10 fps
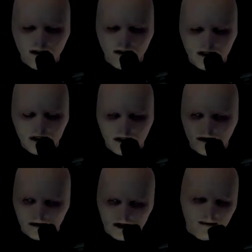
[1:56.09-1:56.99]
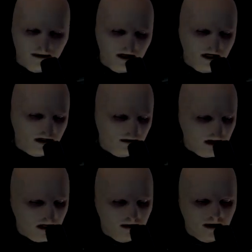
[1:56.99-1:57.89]
This is the police
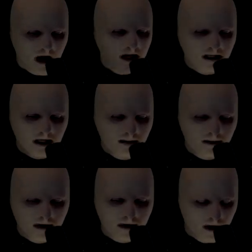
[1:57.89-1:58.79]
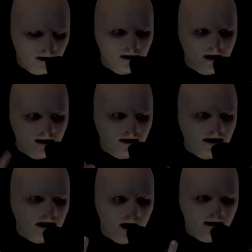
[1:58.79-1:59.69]
video. I didn't take pictures other than that
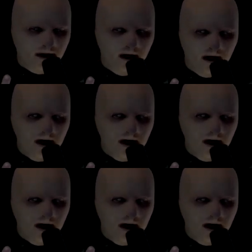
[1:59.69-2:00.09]
first house.